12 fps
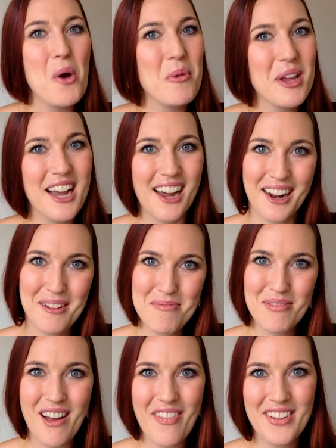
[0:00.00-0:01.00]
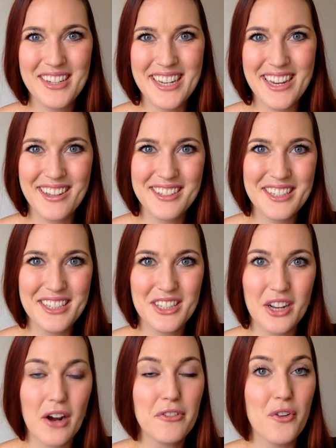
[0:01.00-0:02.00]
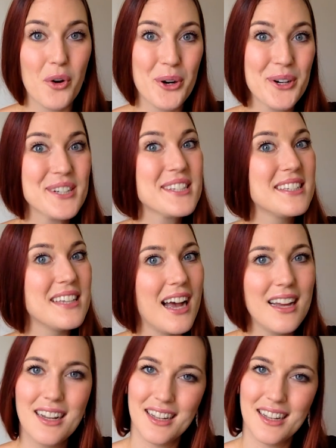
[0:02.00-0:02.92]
we gotta applaud the TLC star for her side